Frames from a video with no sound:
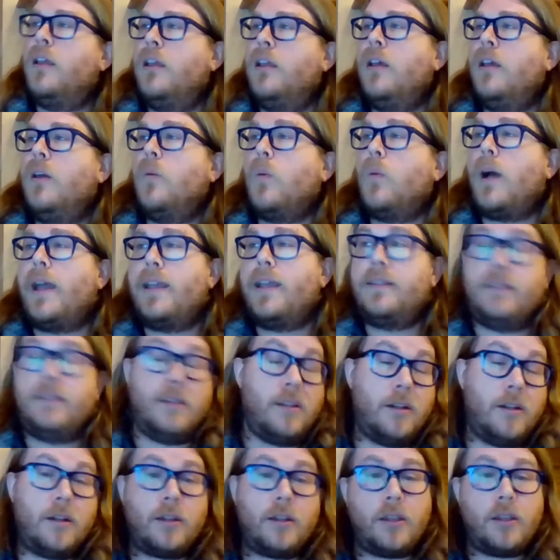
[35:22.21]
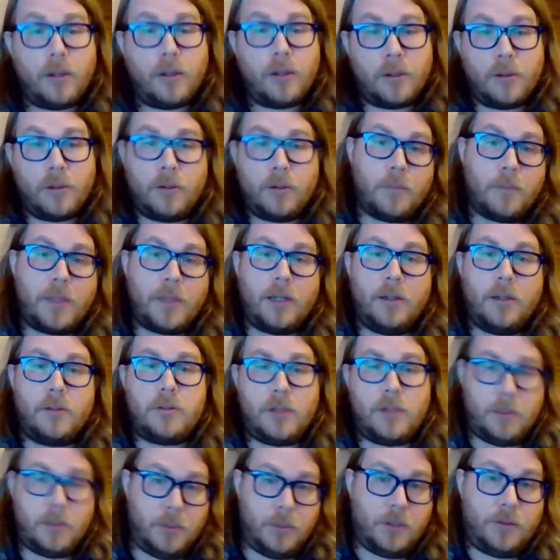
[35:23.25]
why isn't there a cure or better
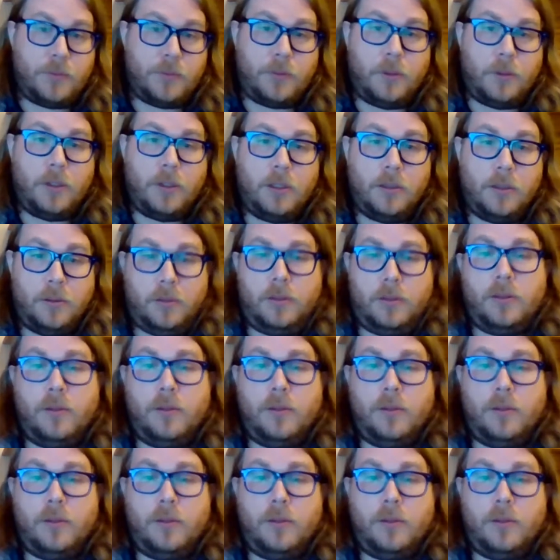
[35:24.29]
treatments for it?